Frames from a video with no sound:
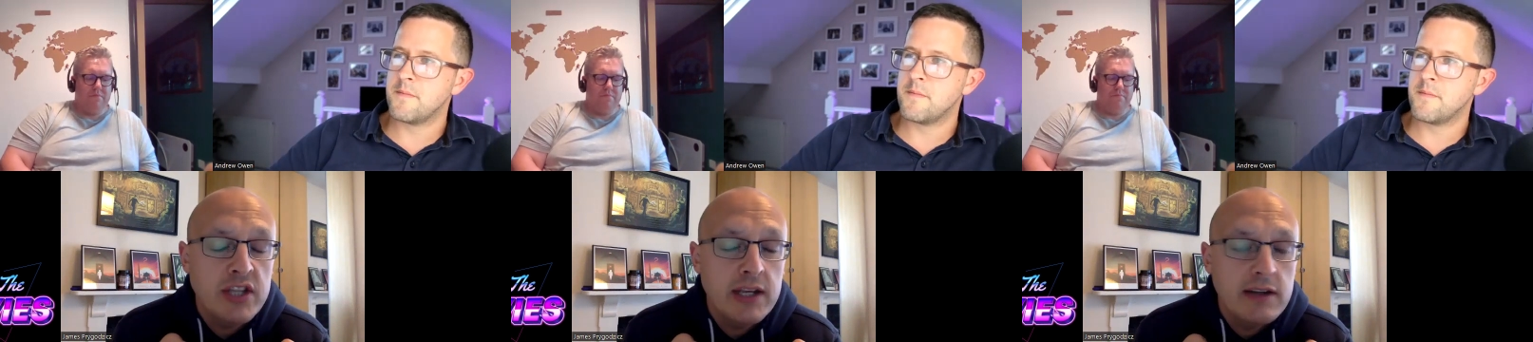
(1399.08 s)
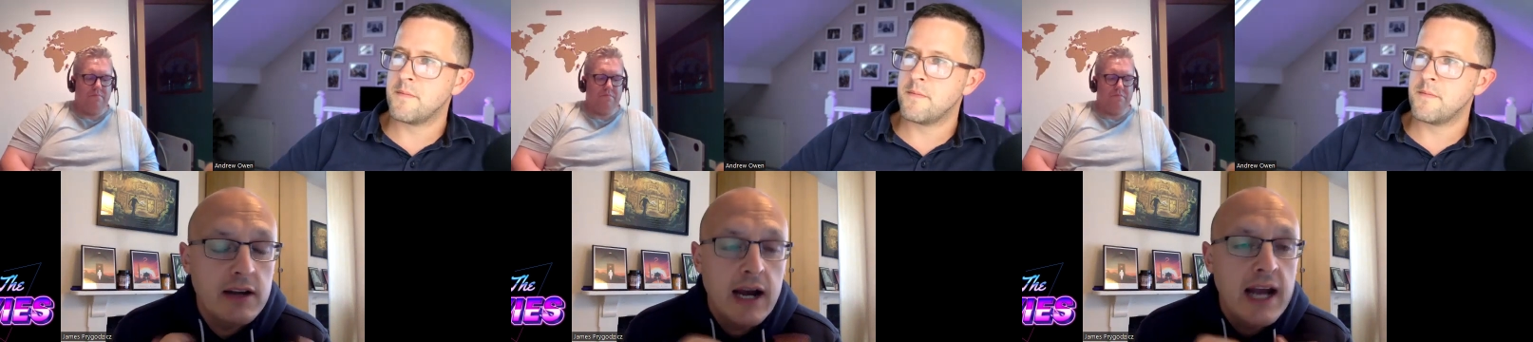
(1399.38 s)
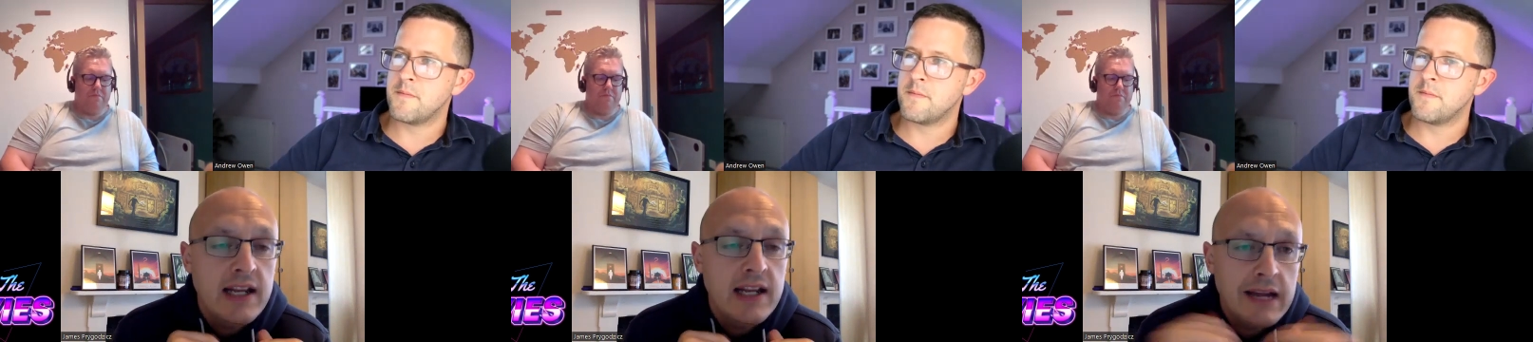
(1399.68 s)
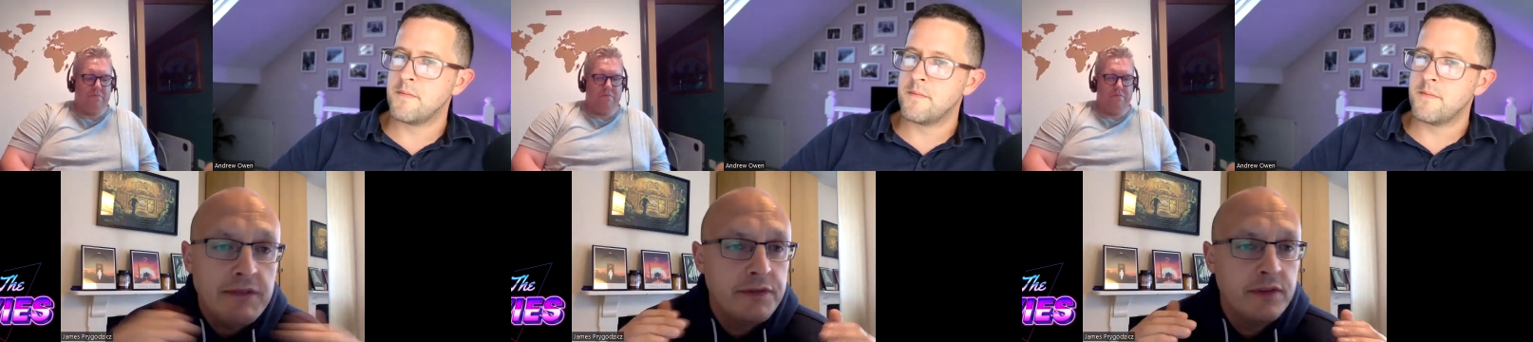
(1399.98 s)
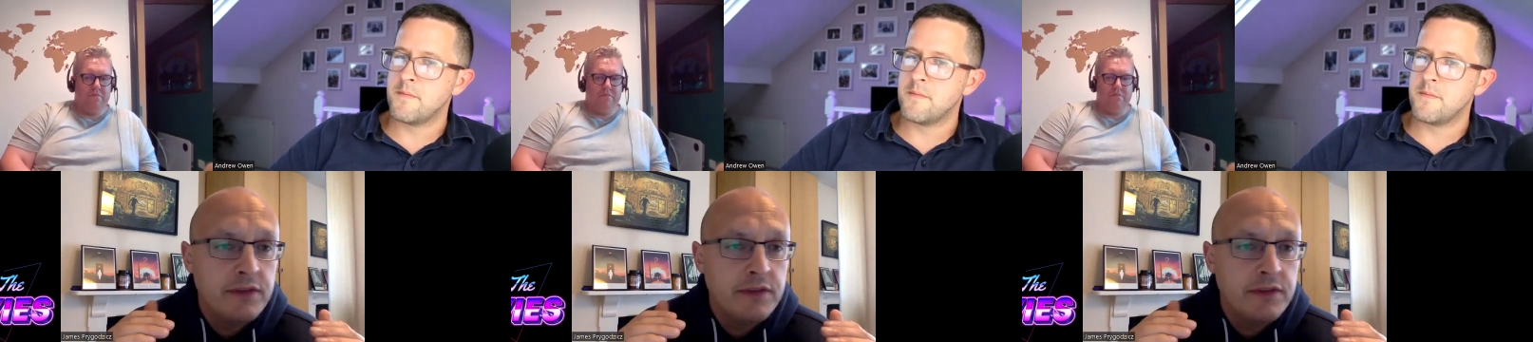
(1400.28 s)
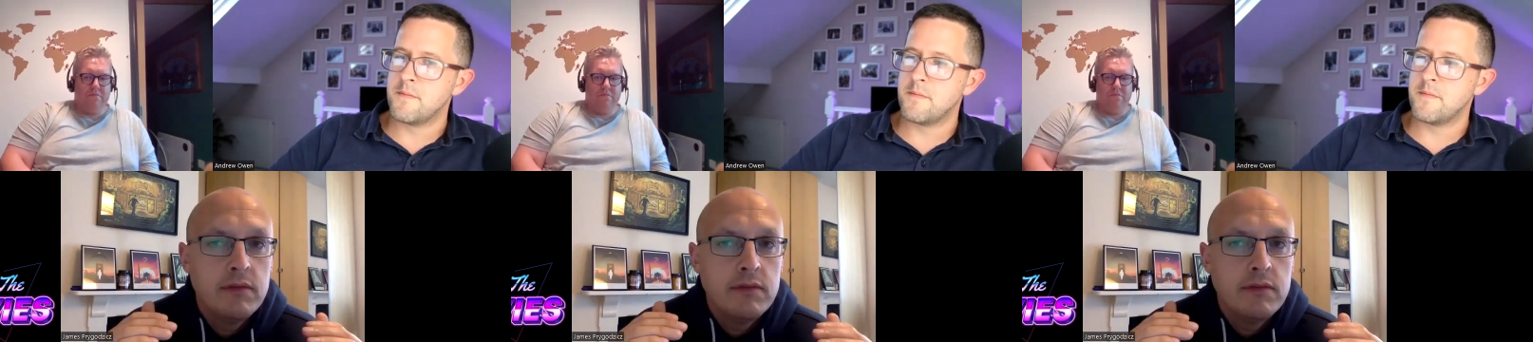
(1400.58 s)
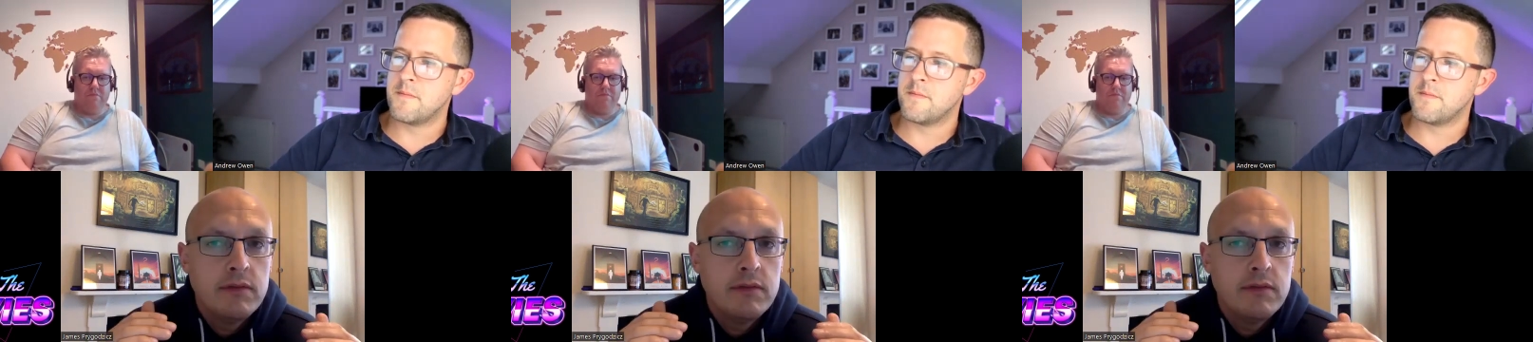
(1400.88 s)
Speaker 1: it, I loved
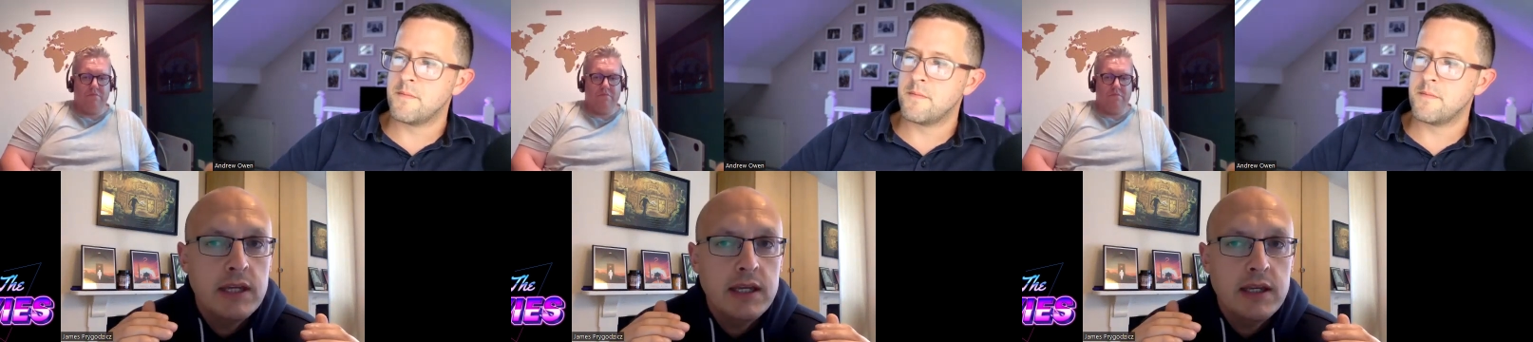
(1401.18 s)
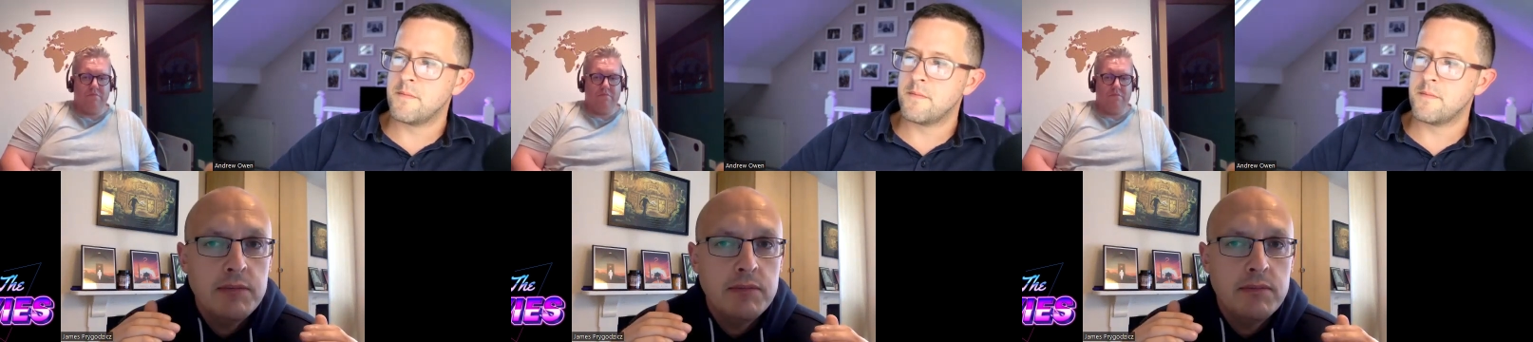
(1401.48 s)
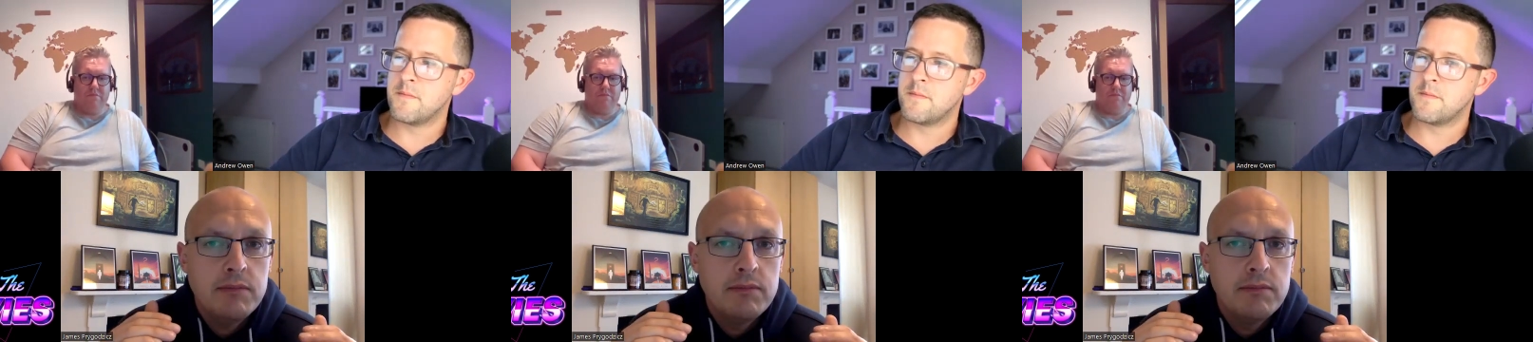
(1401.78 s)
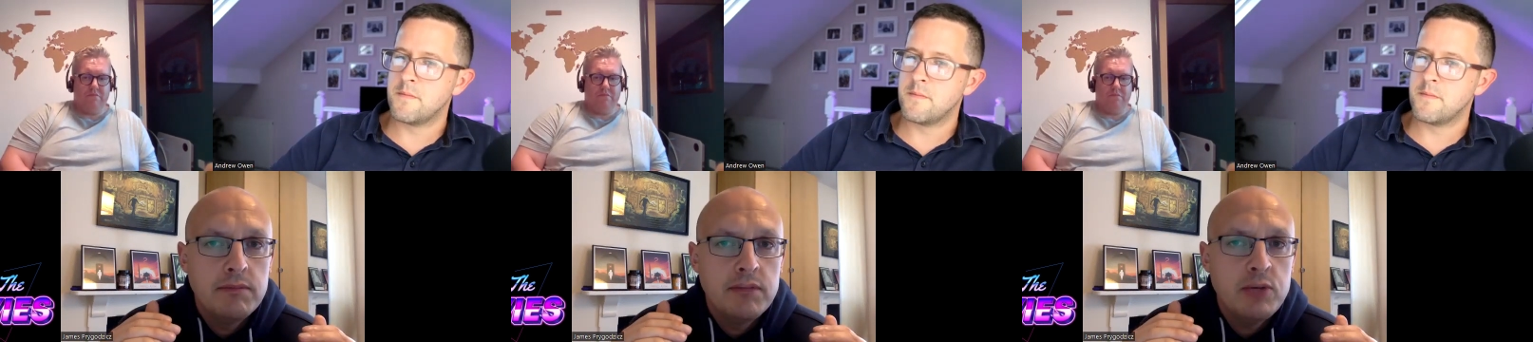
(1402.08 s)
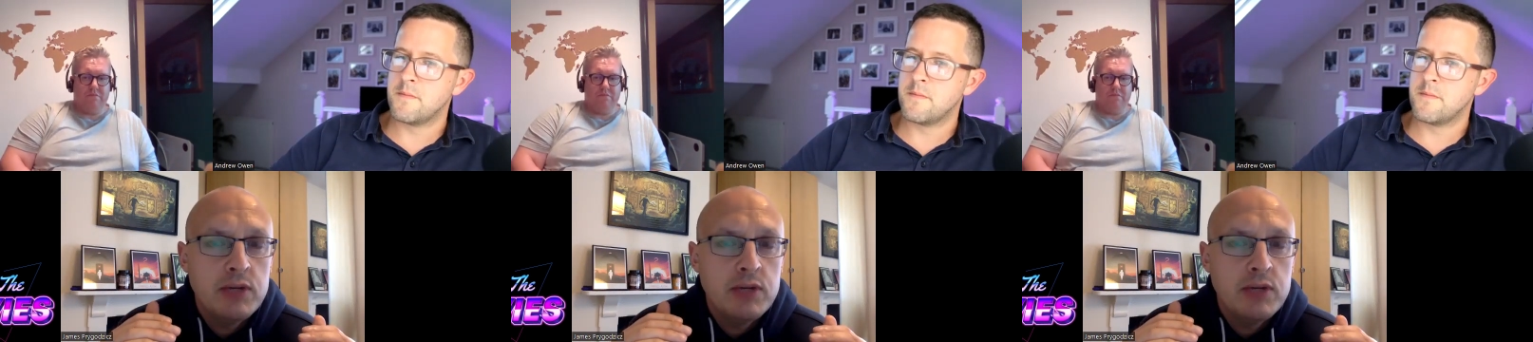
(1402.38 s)
the nuclear